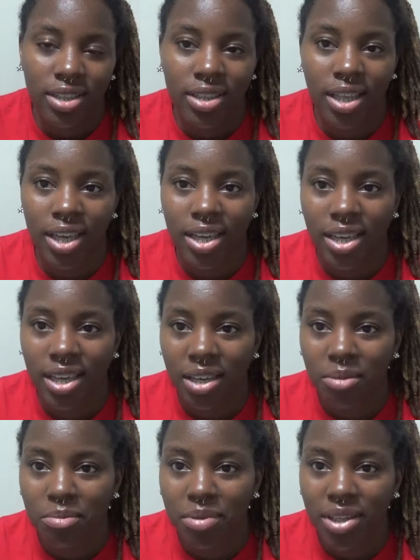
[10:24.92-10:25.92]
they
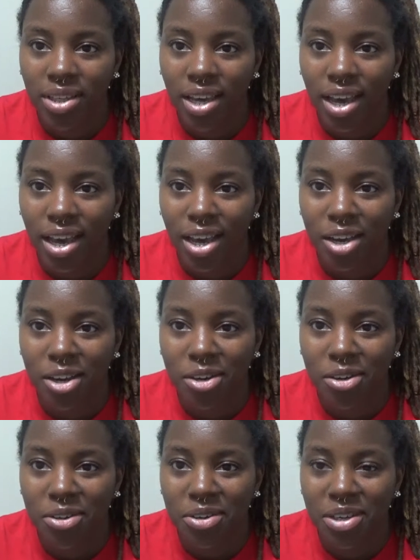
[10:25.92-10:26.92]
kicked me
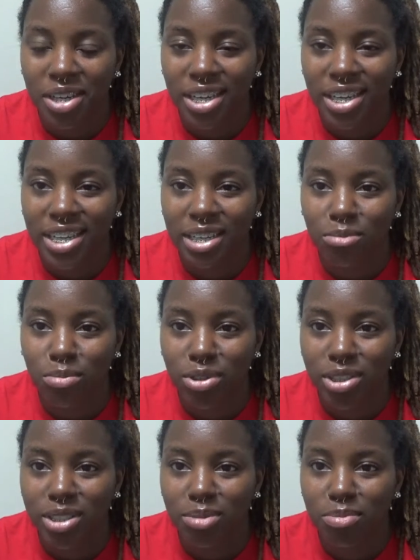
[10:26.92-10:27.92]
out and
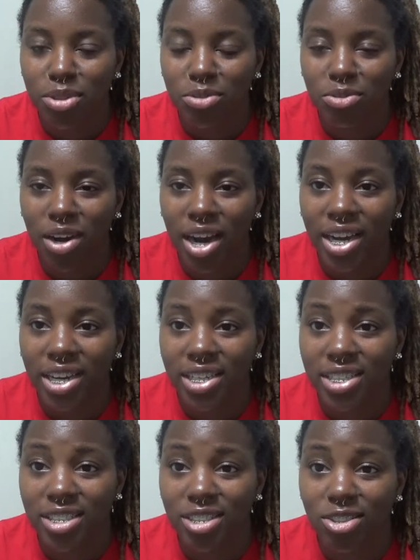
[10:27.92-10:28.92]
pushed me right
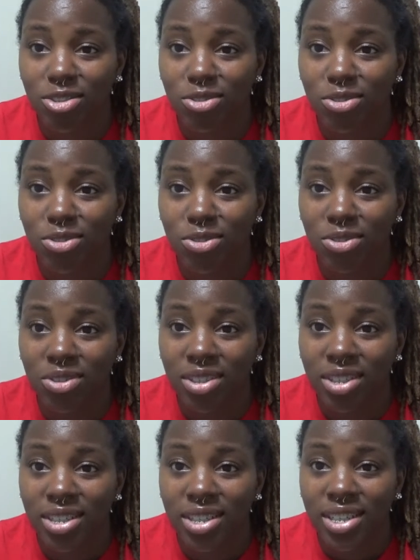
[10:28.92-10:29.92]
into
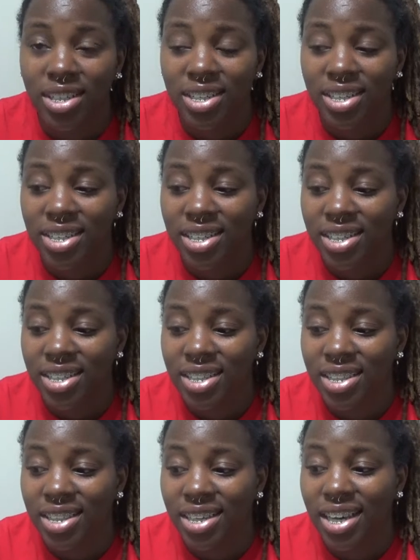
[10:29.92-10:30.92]

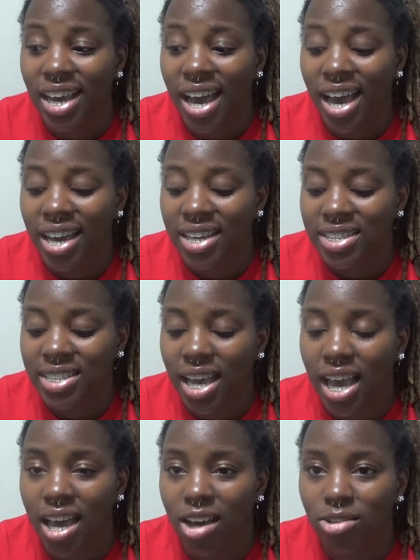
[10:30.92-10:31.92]
the guy's
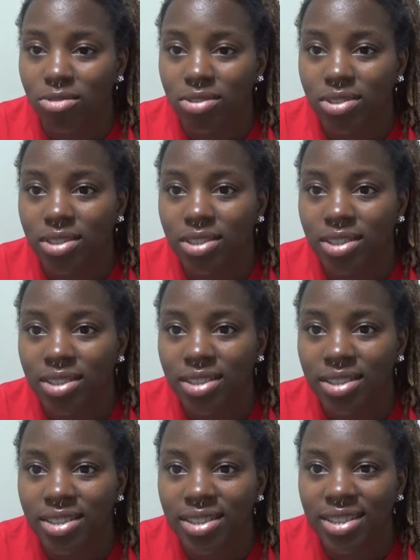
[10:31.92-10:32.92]
house
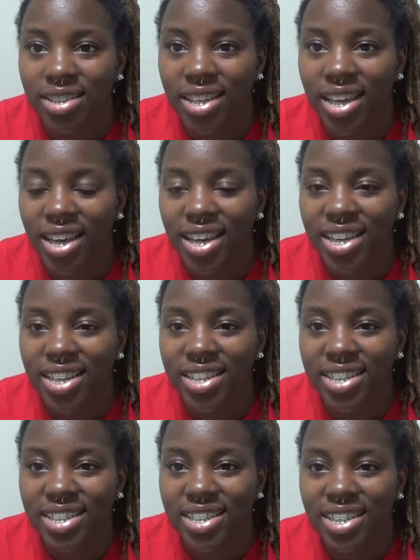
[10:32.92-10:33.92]

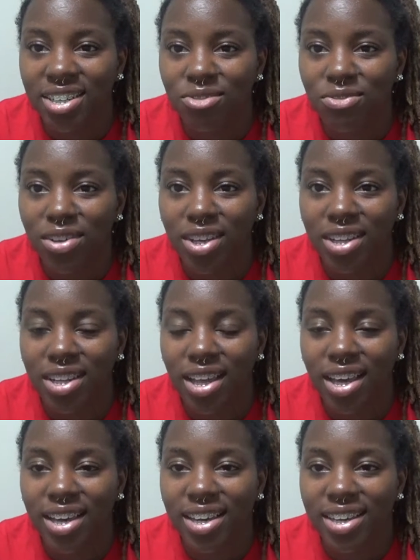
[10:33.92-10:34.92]
that they felt
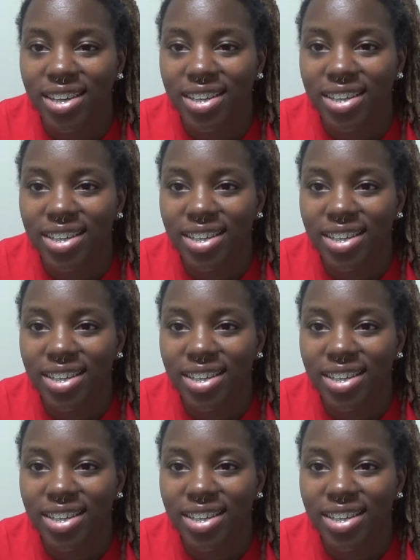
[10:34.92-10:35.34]
like